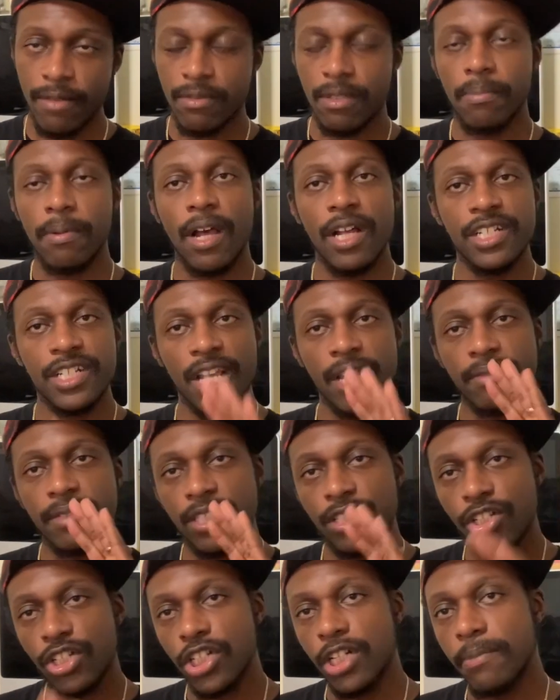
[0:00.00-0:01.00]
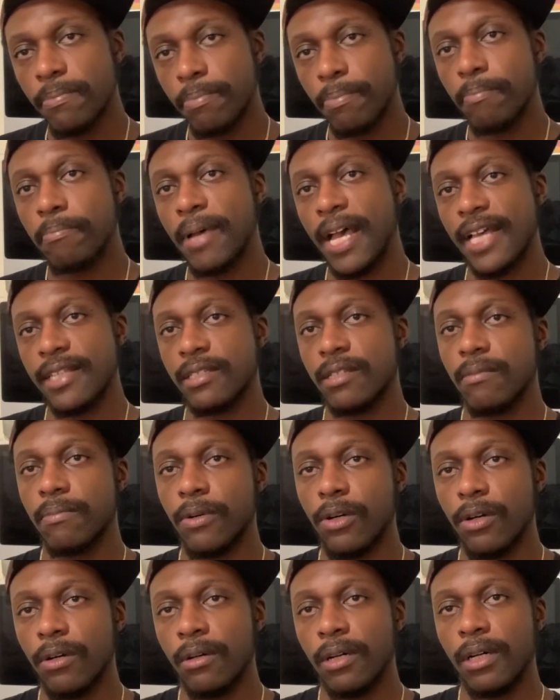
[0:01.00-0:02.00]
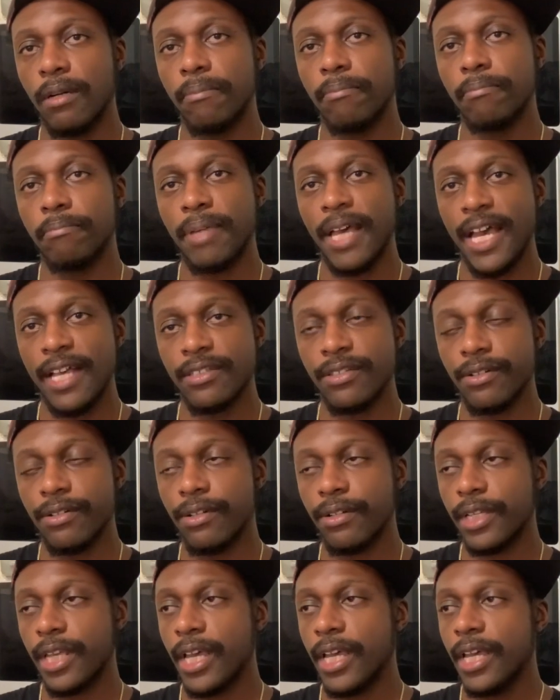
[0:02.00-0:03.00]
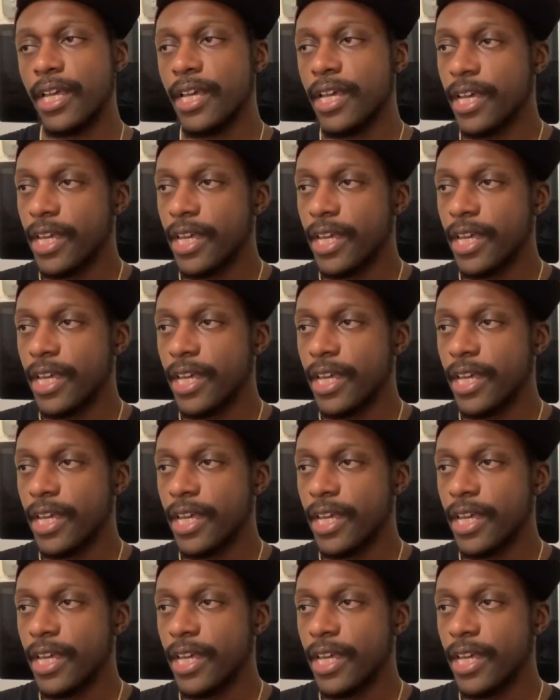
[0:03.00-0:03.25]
LeBron James is a good basketball passer, okay?